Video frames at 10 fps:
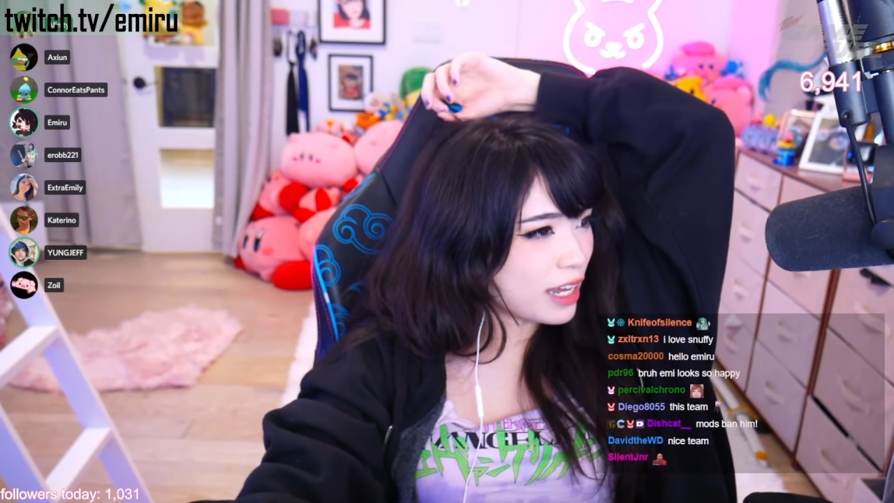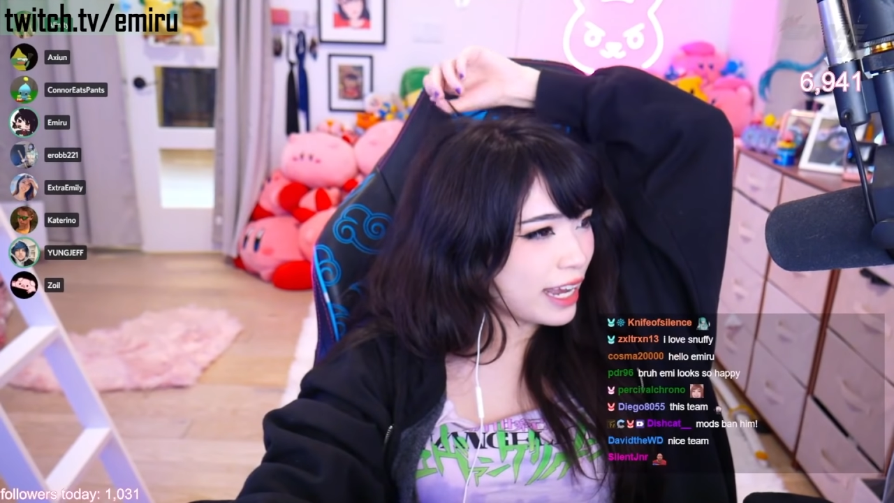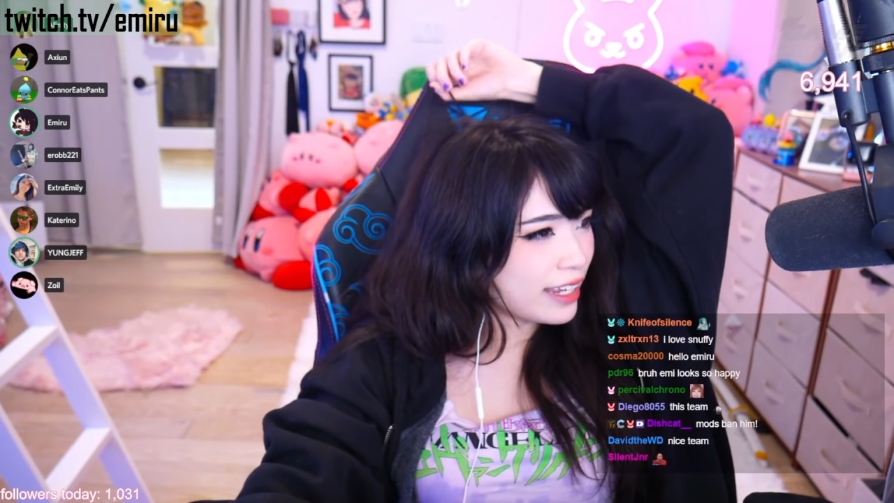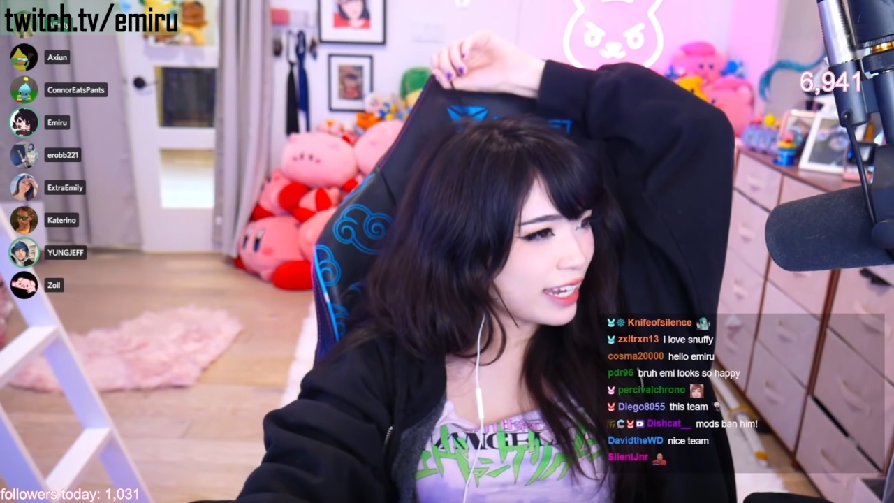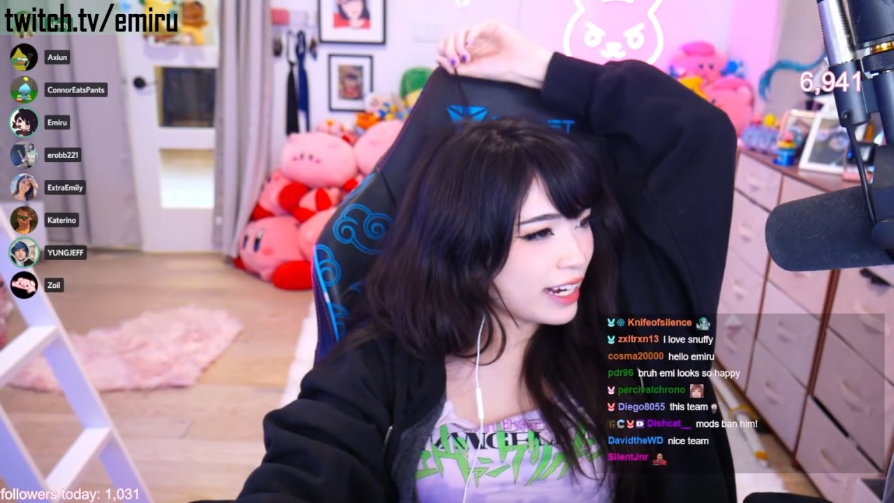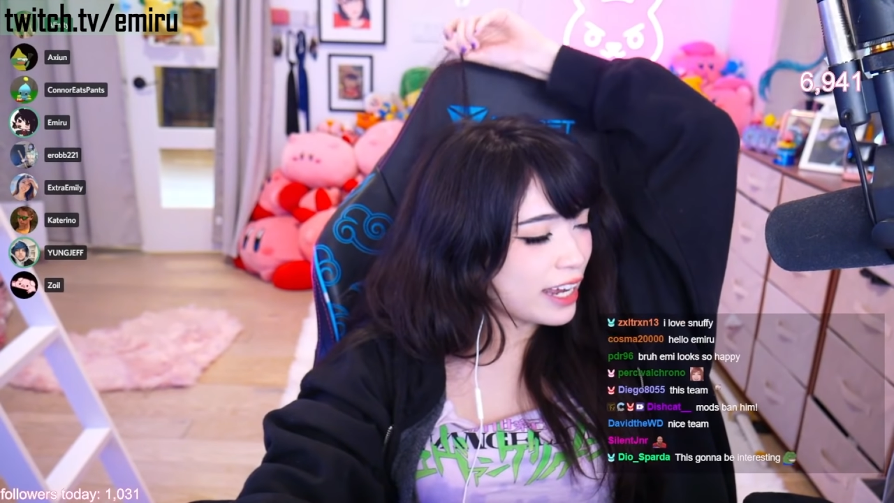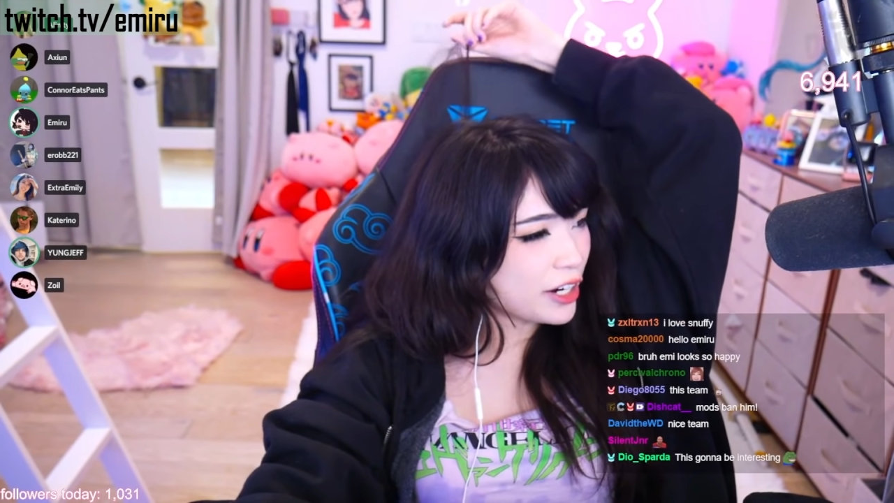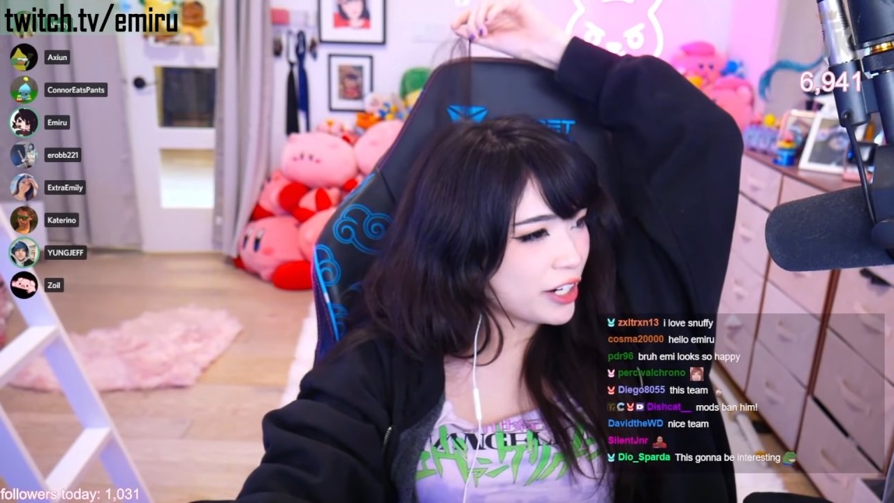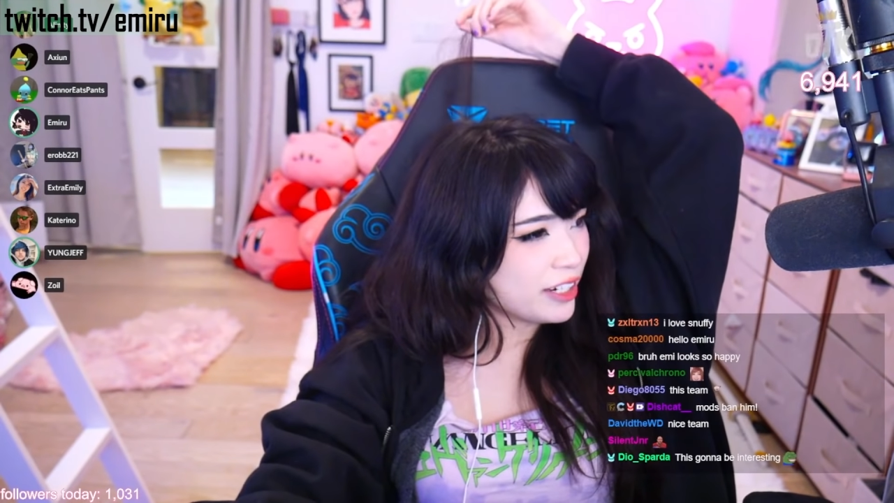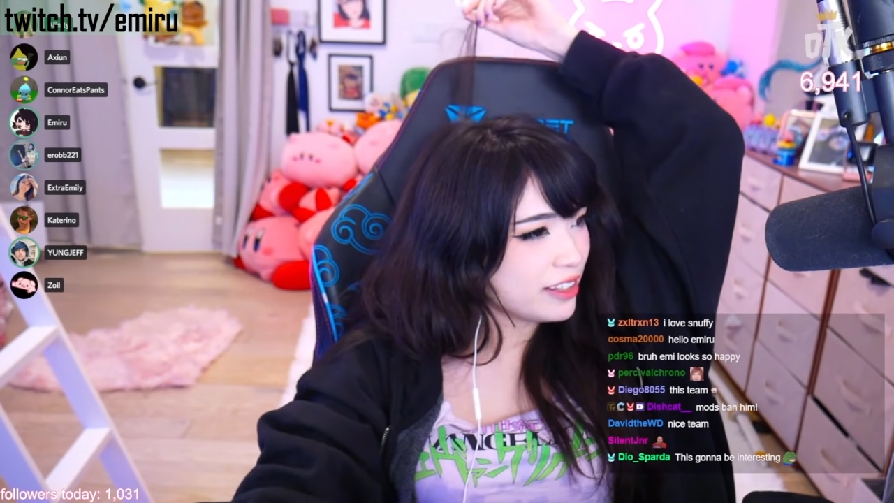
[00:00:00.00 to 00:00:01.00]
This is good. Kate, is good. I
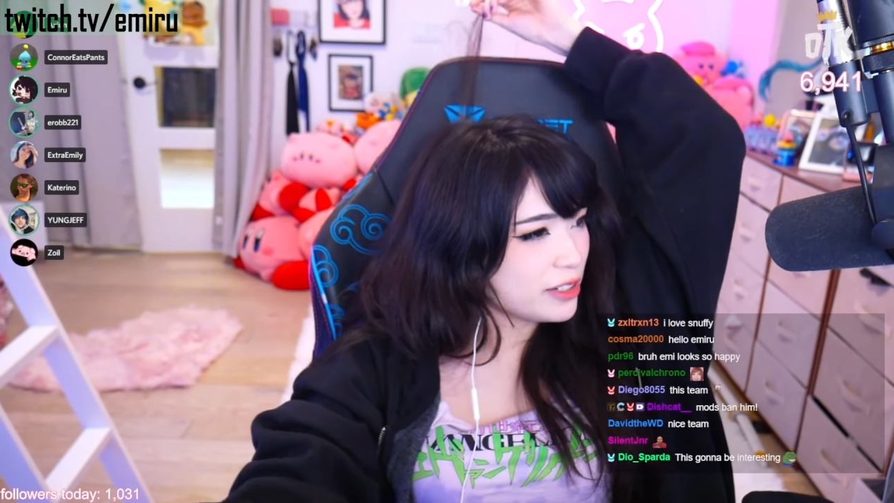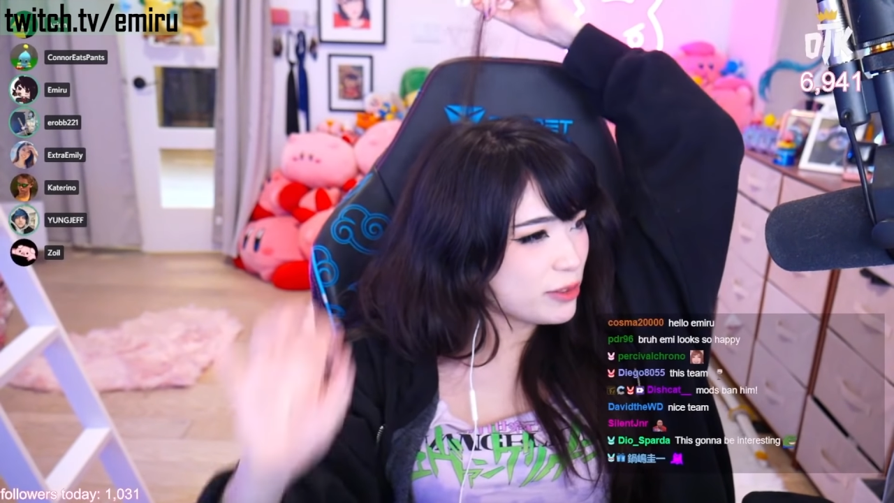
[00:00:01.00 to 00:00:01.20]
heard there